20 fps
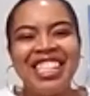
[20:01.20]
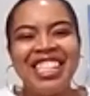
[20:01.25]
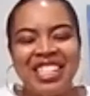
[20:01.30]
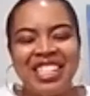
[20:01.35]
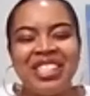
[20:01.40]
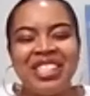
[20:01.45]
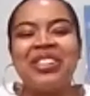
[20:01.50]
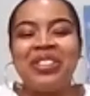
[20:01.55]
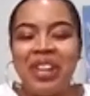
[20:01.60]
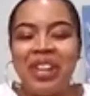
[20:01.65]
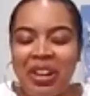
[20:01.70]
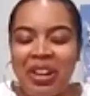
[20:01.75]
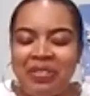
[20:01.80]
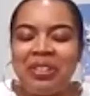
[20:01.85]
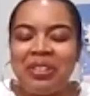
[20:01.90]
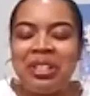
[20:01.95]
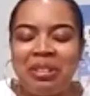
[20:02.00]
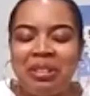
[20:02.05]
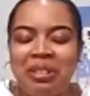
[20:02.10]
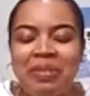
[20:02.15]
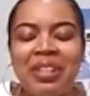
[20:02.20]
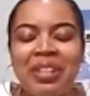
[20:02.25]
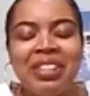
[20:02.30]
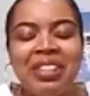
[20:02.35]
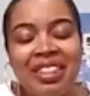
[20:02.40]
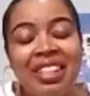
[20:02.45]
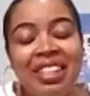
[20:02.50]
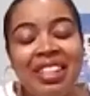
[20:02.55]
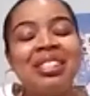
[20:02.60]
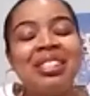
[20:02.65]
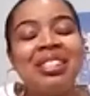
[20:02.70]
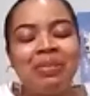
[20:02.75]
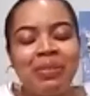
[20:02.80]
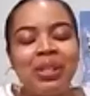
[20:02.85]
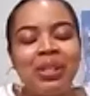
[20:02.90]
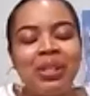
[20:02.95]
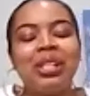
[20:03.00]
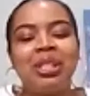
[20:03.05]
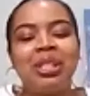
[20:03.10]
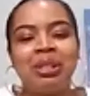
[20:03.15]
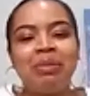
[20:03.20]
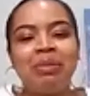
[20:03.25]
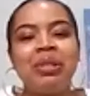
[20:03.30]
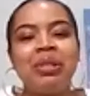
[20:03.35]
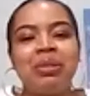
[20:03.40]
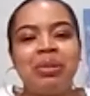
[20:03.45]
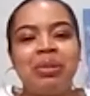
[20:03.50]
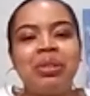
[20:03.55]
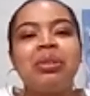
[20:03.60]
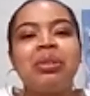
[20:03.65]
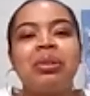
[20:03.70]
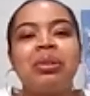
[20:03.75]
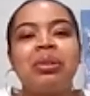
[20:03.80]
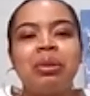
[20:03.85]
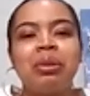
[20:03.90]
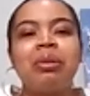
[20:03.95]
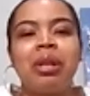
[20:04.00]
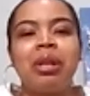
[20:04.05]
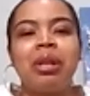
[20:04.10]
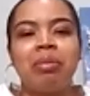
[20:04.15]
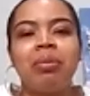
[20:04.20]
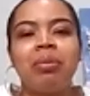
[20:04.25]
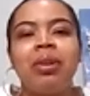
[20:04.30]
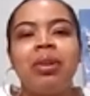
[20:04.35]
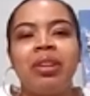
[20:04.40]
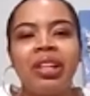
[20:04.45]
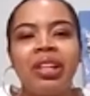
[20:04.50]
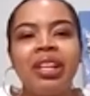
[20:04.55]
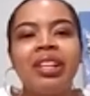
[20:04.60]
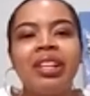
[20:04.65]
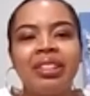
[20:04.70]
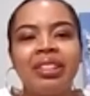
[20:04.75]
So I forgot about that. That is a very good resource, your local library.